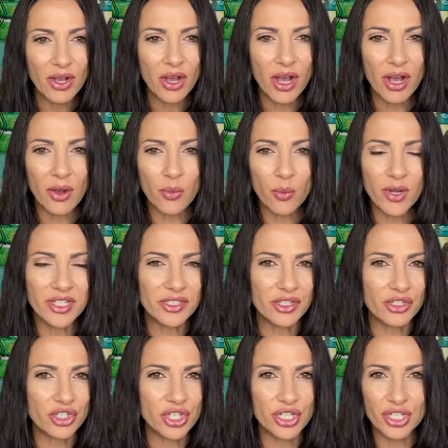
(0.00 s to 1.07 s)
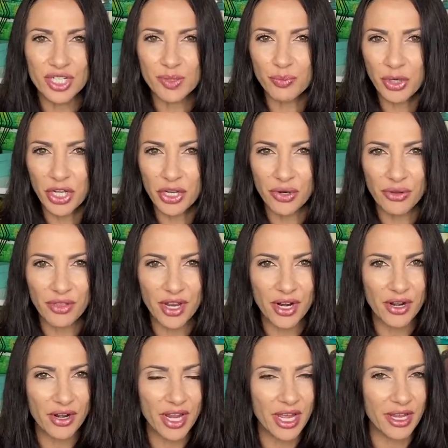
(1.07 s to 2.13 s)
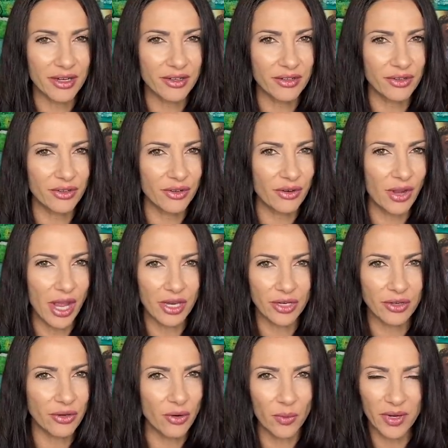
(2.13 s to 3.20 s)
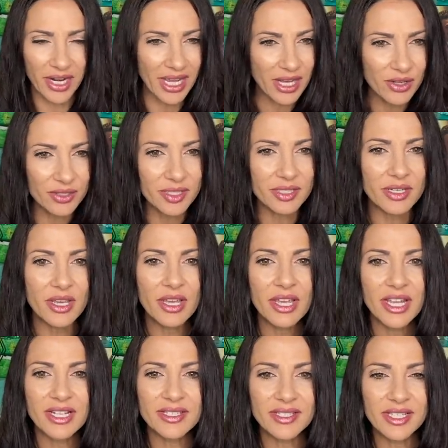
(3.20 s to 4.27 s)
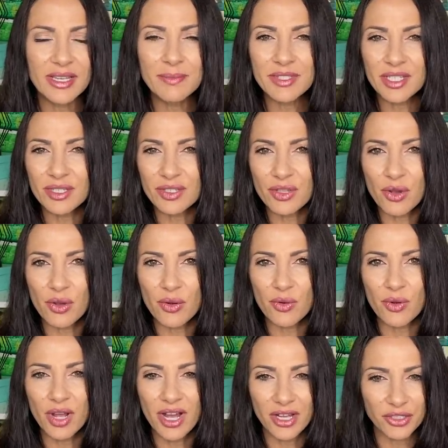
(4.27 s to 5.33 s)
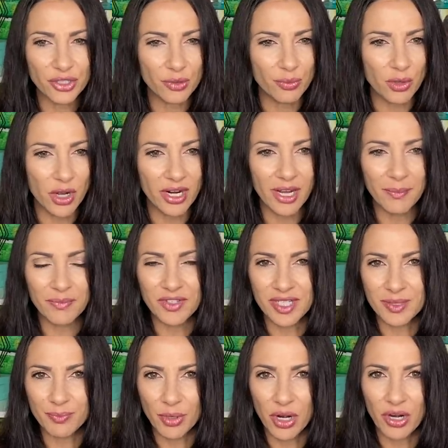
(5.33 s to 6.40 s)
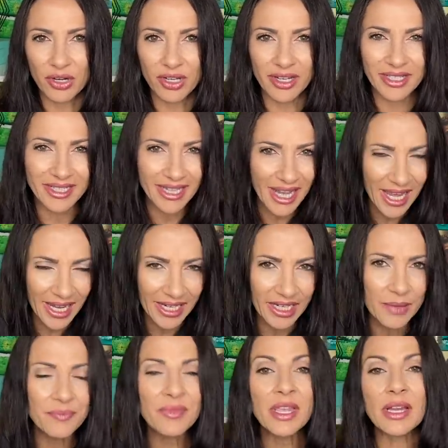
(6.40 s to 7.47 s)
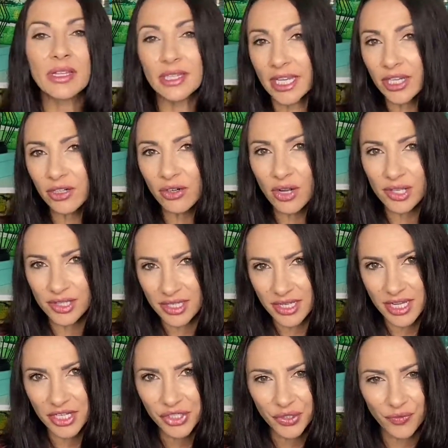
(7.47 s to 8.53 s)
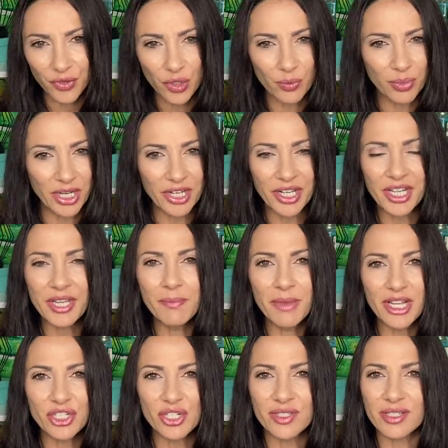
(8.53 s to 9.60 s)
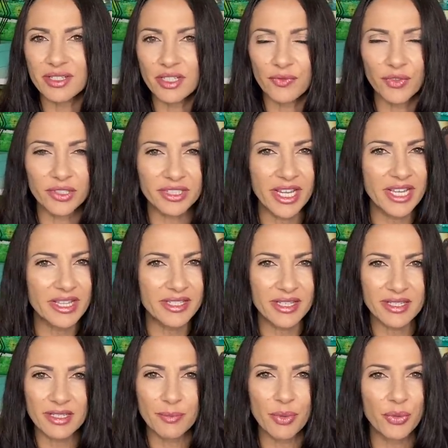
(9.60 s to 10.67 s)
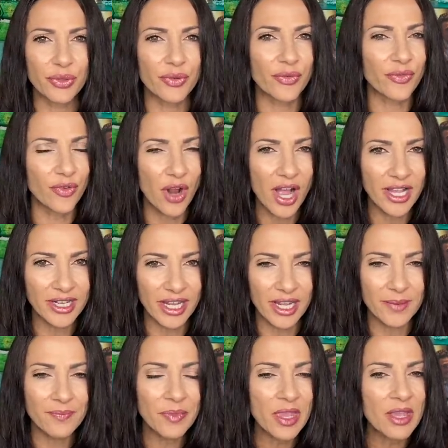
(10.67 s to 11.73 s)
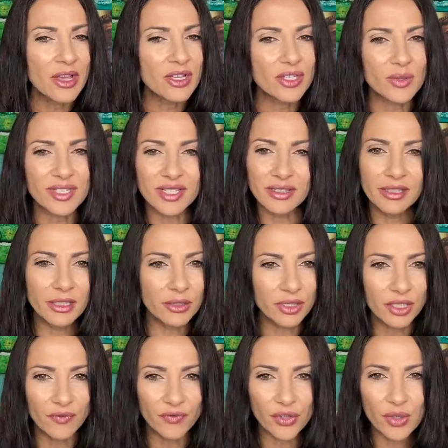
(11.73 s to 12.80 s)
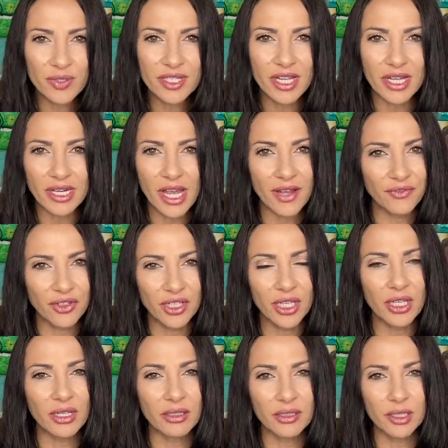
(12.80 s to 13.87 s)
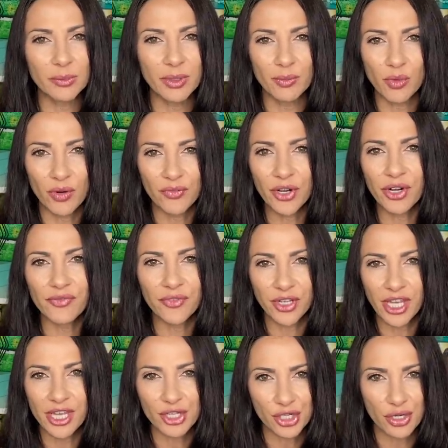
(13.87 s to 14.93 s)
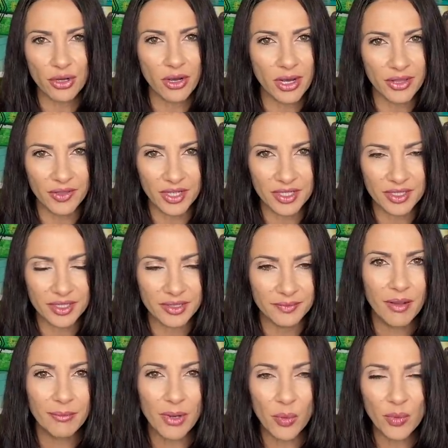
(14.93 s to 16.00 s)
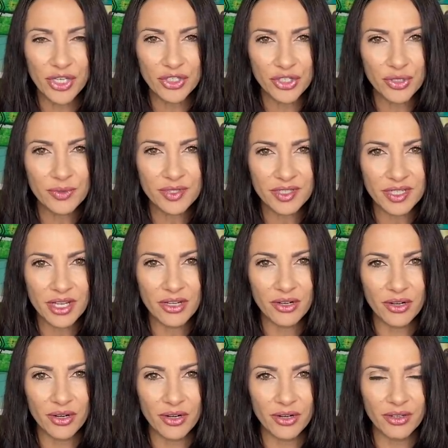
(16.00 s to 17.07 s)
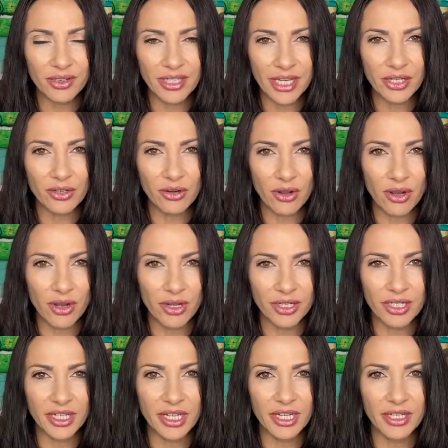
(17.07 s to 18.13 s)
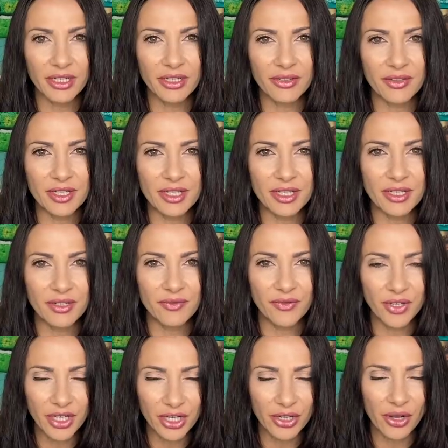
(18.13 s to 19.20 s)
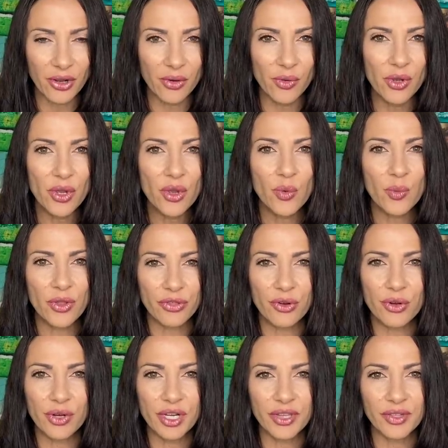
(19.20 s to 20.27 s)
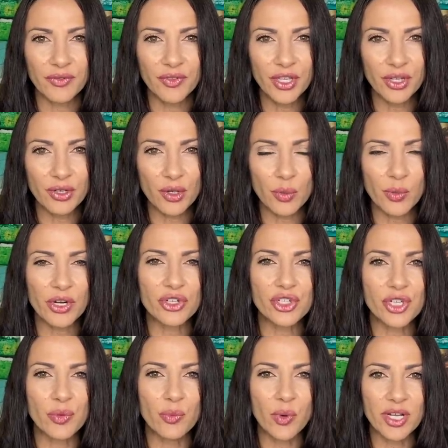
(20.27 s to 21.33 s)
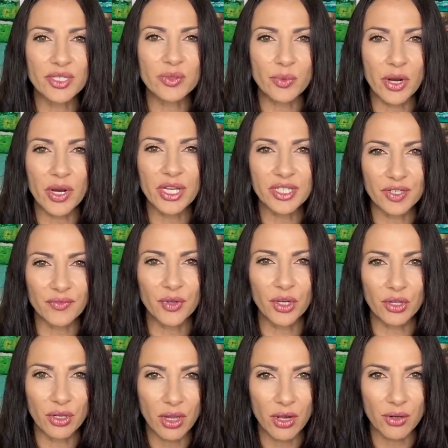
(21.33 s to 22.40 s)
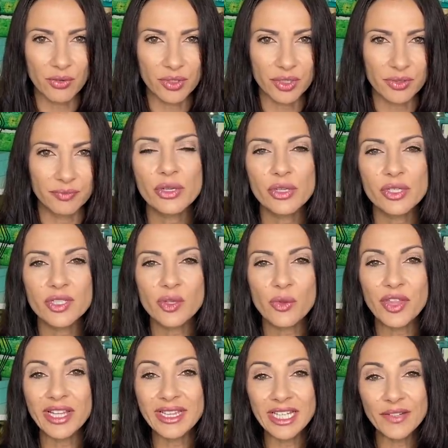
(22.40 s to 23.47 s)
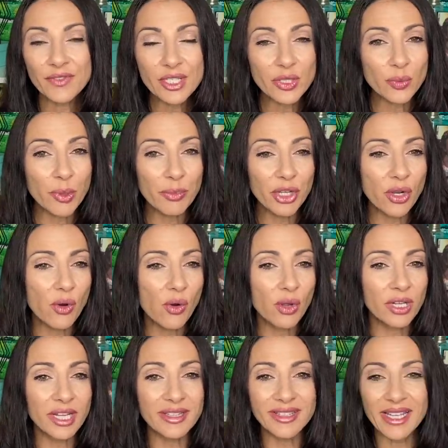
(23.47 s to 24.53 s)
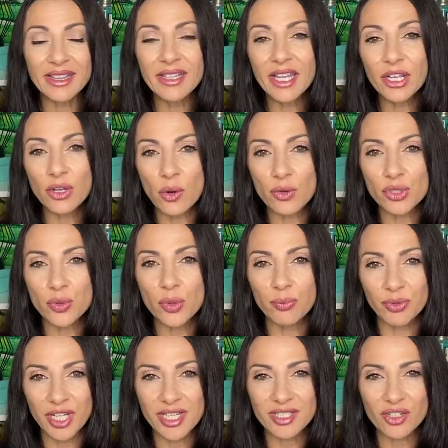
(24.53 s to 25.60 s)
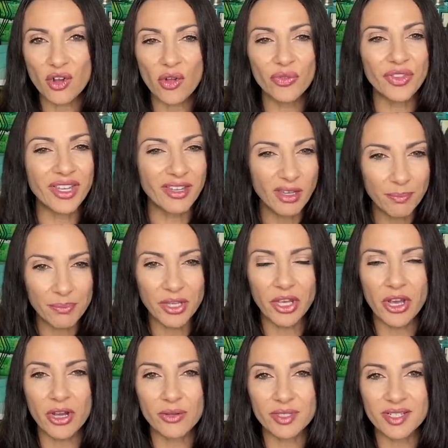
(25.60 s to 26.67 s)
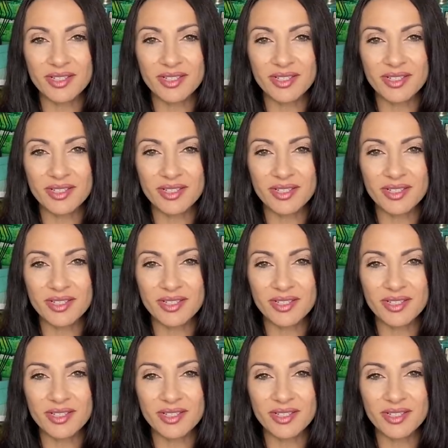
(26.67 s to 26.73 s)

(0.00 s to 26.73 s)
Uh, was she just bringing her there and and no one else? It seems as though Hunter brought up this park again later on in the interview, but he mentions a different day. He says about the Friday. So it's a little confusing. I'd have to get a little bit more verification on this. But we do see her later on in the video with her in the vehicle where she was wearing different clothes. So they leave the swimming hole and then they go to a place called the Hippie House.